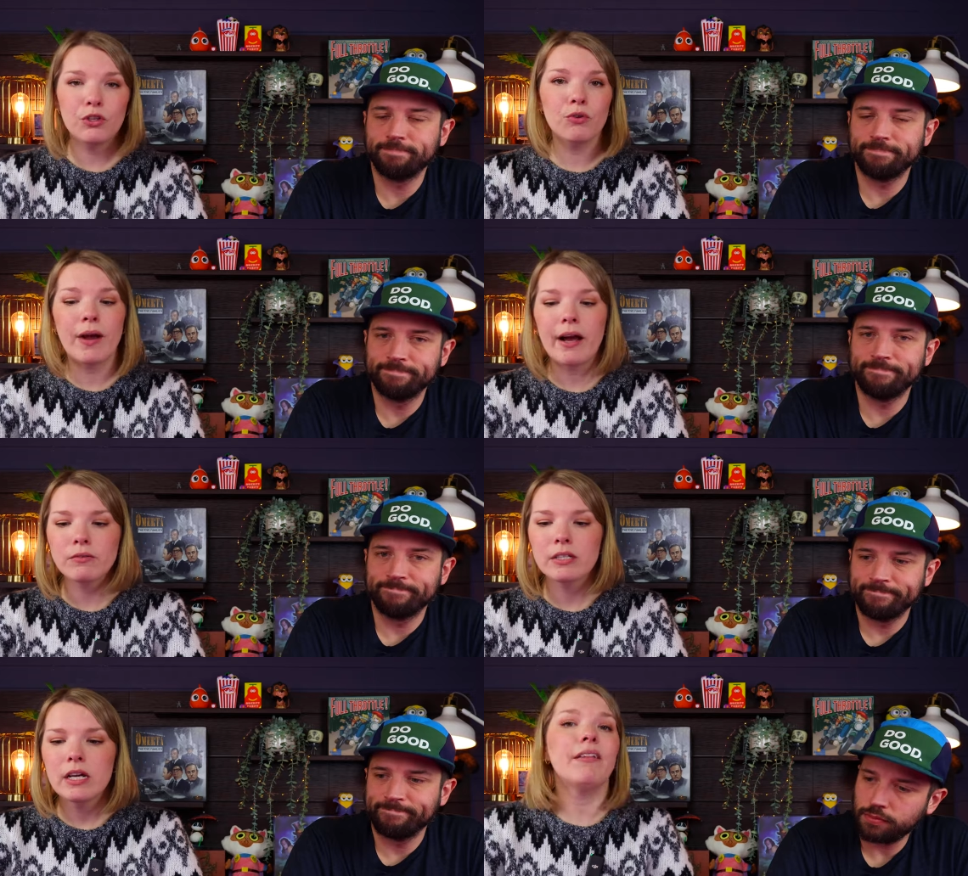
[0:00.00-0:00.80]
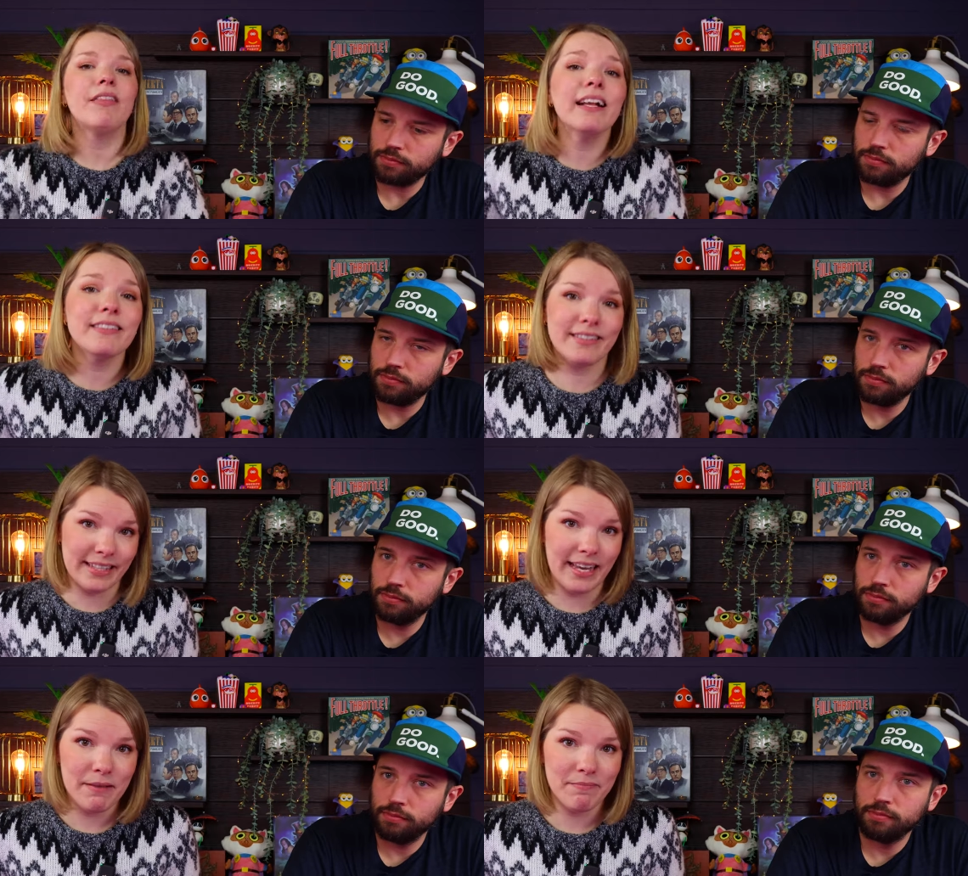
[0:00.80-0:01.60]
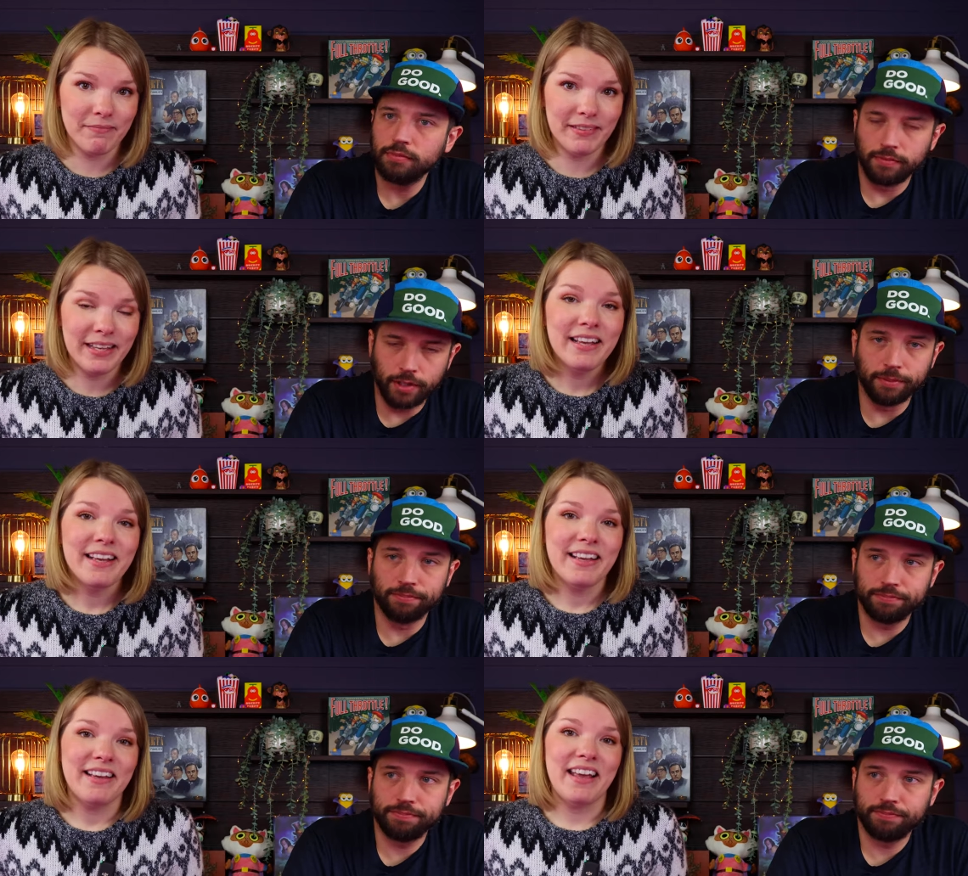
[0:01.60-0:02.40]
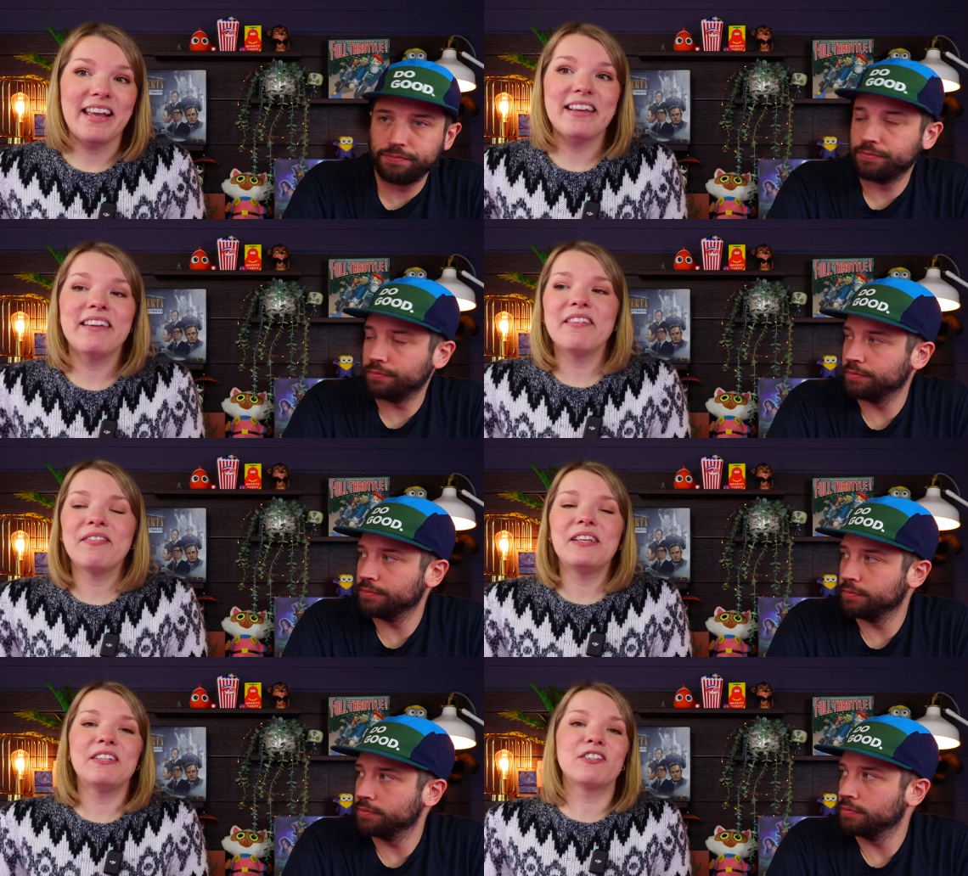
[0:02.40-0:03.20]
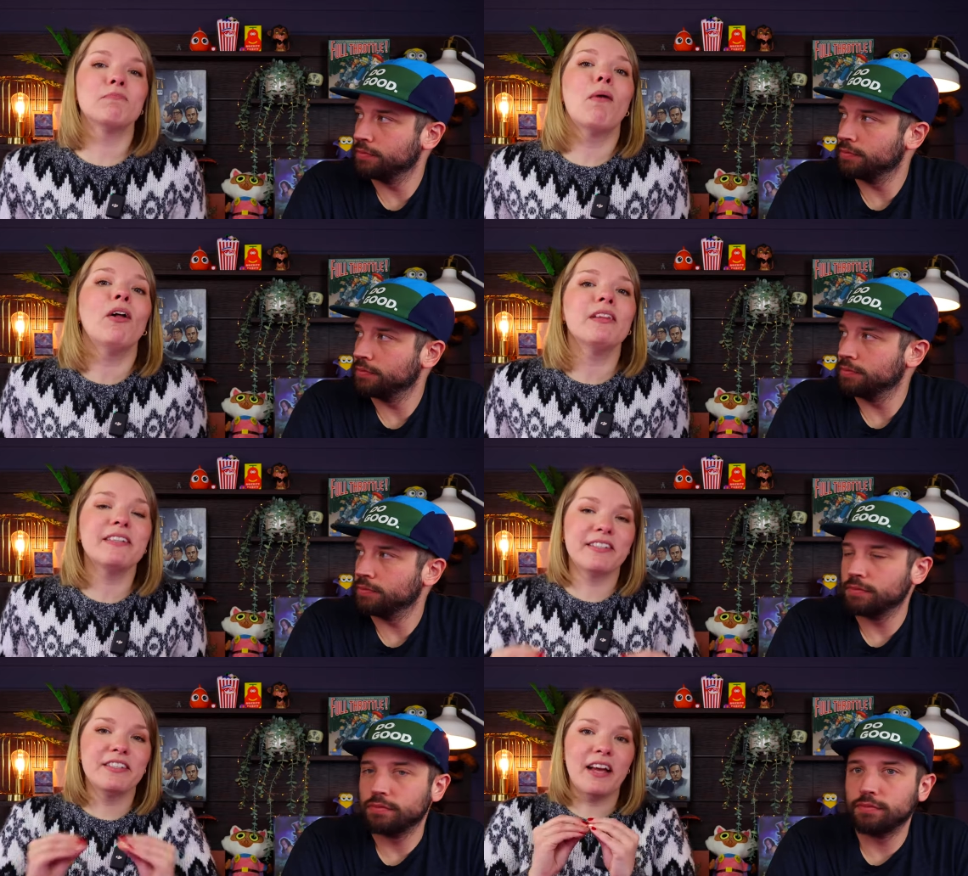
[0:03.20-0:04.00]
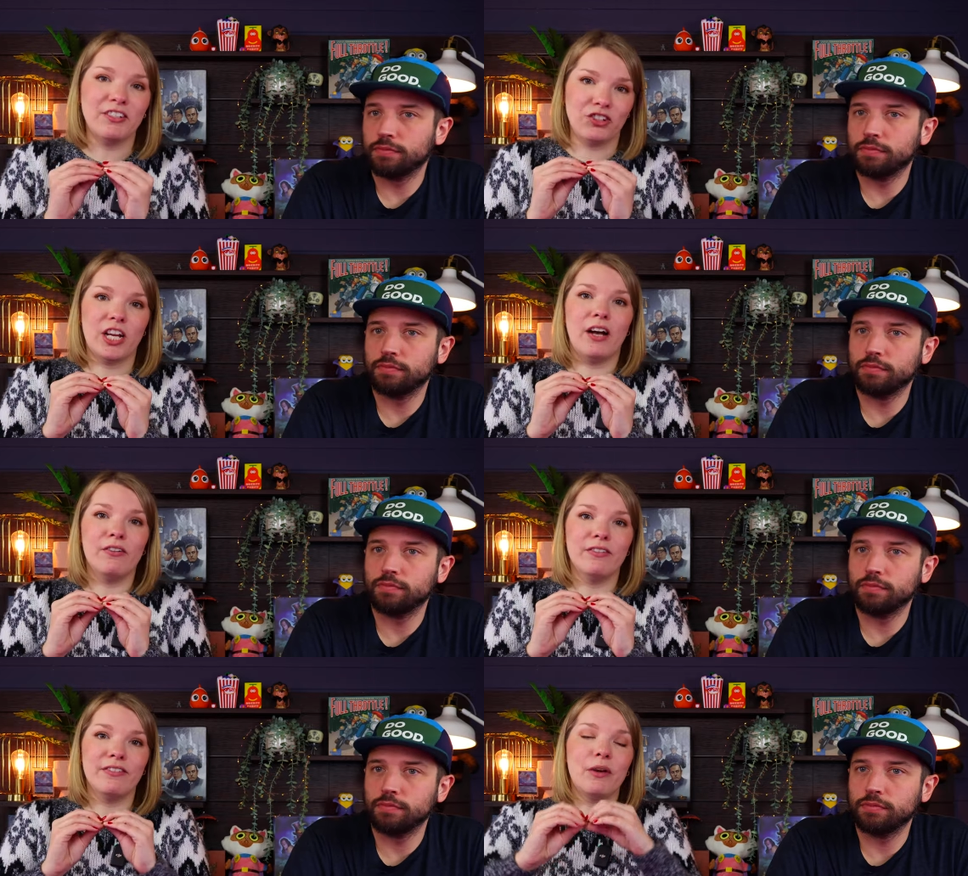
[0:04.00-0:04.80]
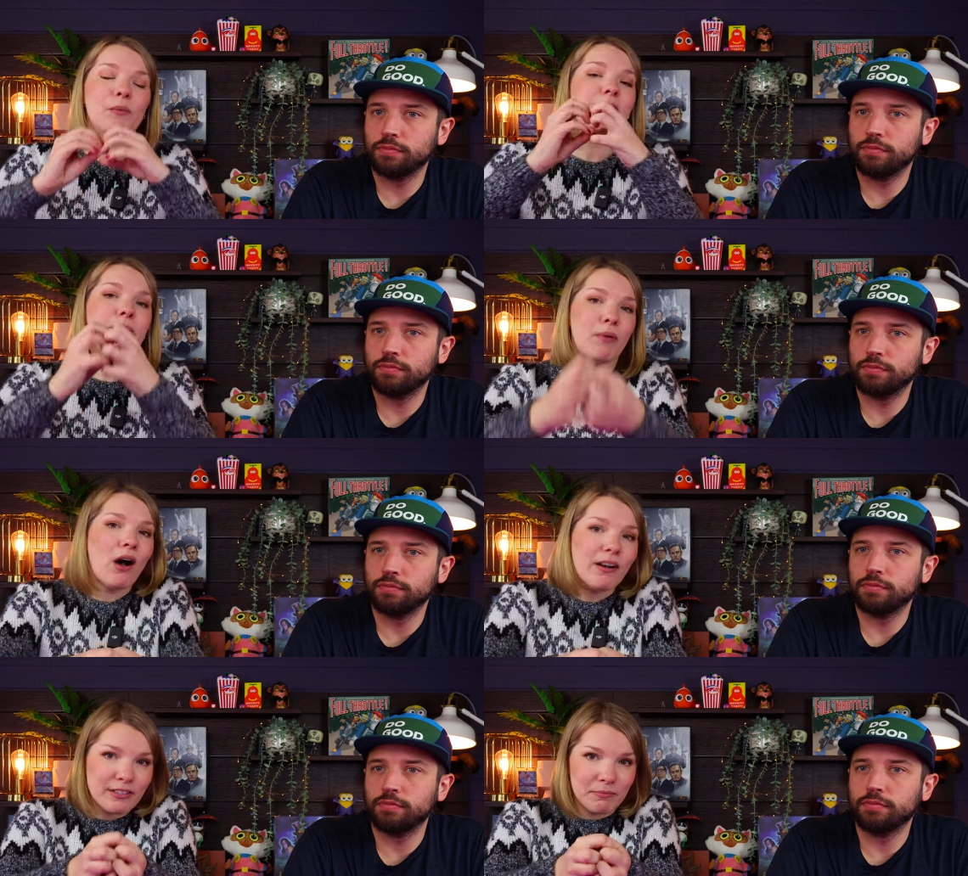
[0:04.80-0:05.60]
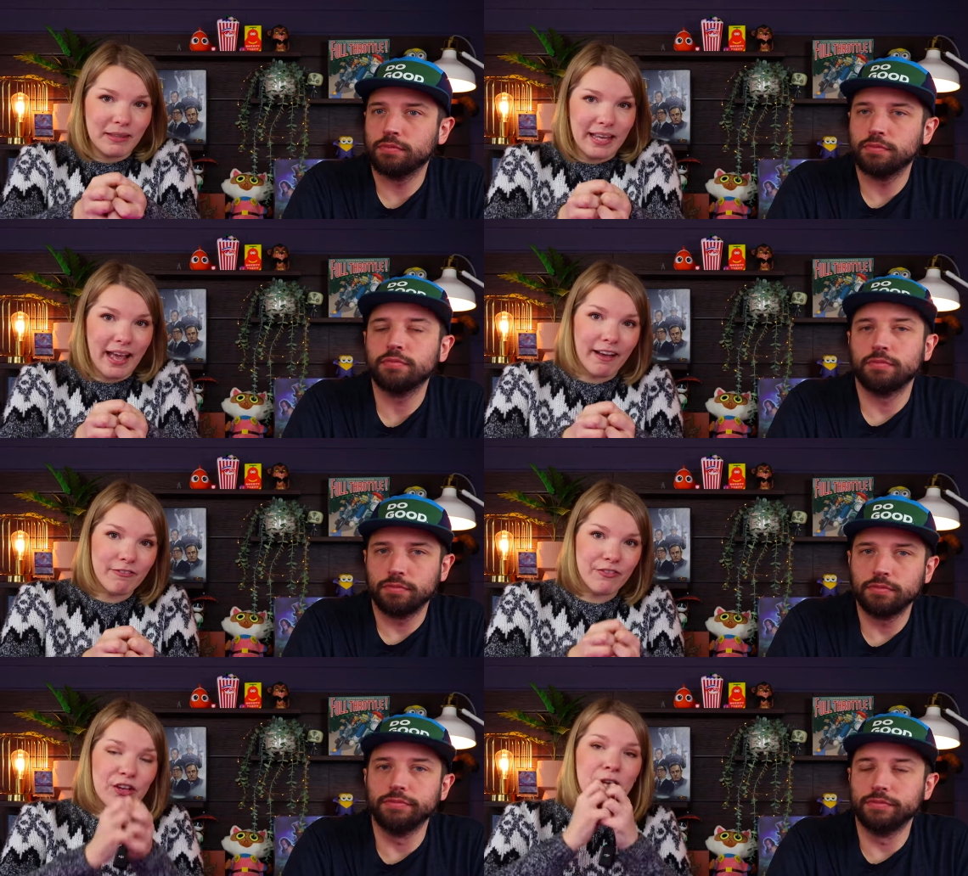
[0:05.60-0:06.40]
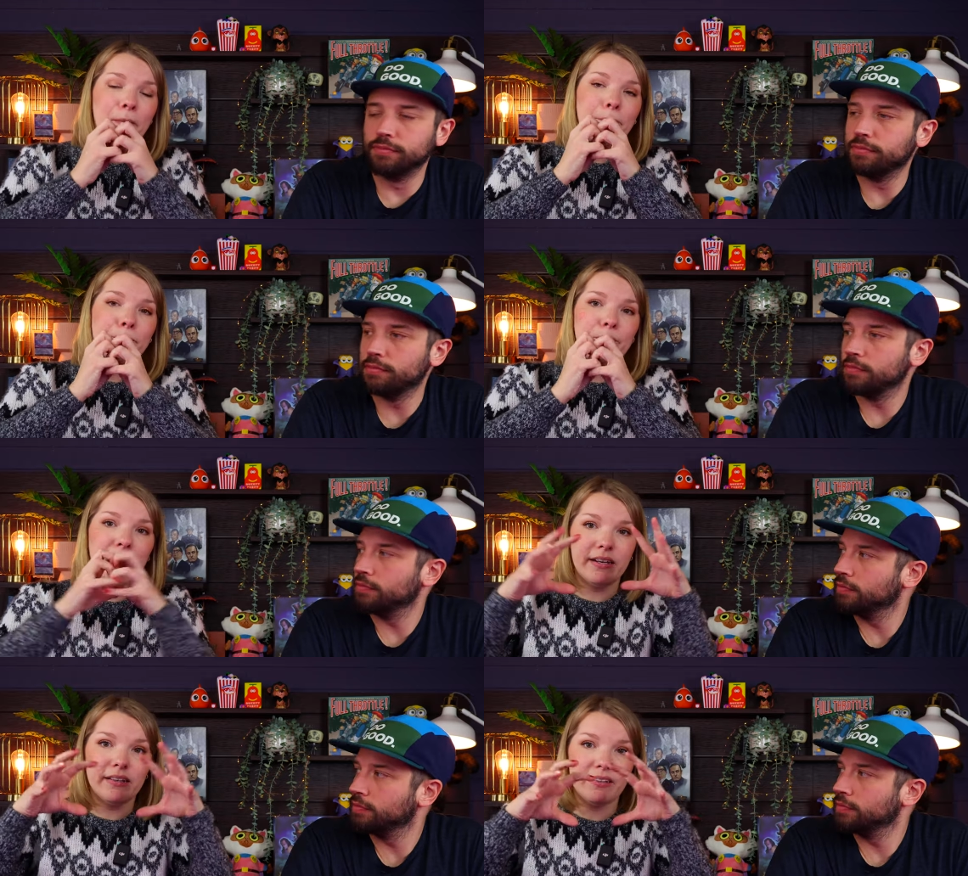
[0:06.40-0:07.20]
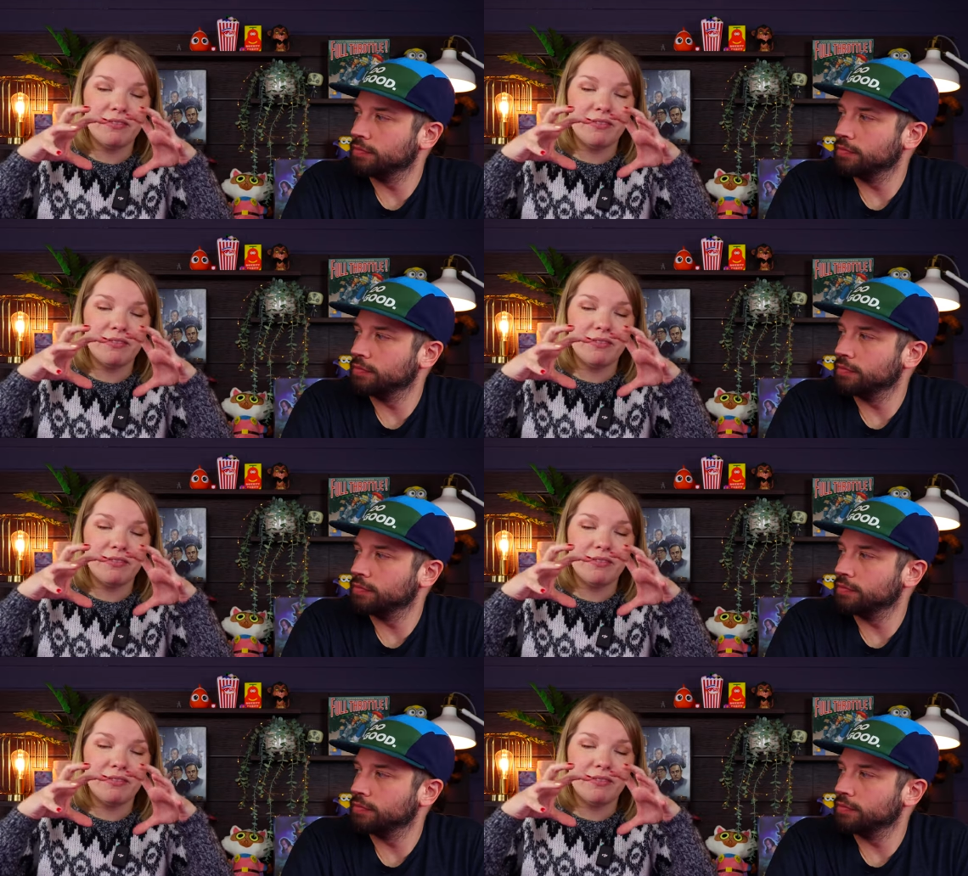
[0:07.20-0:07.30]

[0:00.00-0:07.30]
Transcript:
Speaker 1: a new round. That's the game. Yep. In the smallest nutshell that we could possibly have. Mm-hmm. But